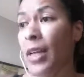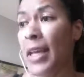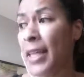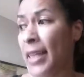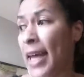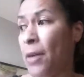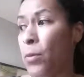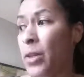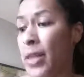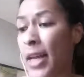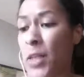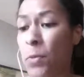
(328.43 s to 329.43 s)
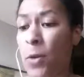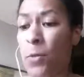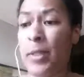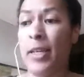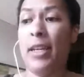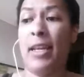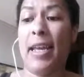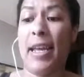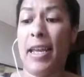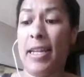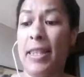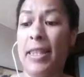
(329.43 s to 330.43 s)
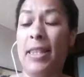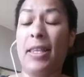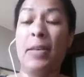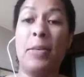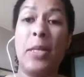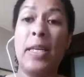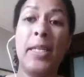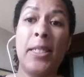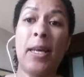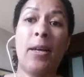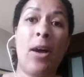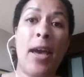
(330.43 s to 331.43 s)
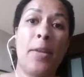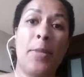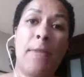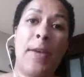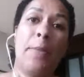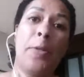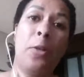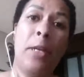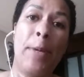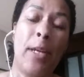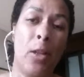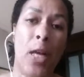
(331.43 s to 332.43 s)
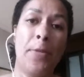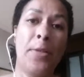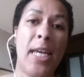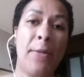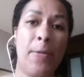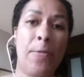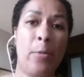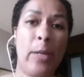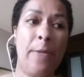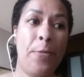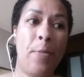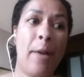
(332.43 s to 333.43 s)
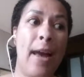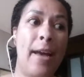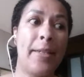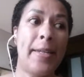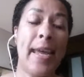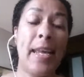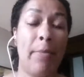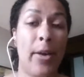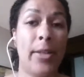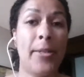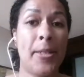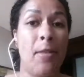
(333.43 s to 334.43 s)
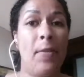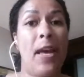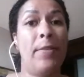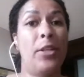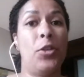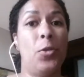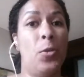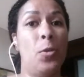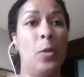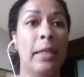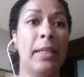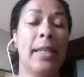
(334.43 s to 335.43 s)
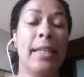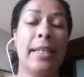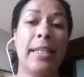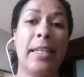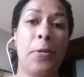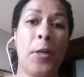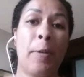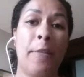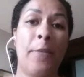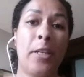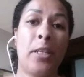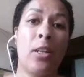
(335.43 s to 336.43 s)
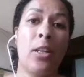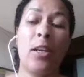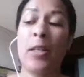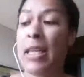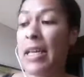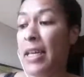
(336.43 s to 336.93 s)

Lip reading: And that's what was in it. And these items have absolutely been a lifesaver for me for the past 8 months of having to deal with my fistula.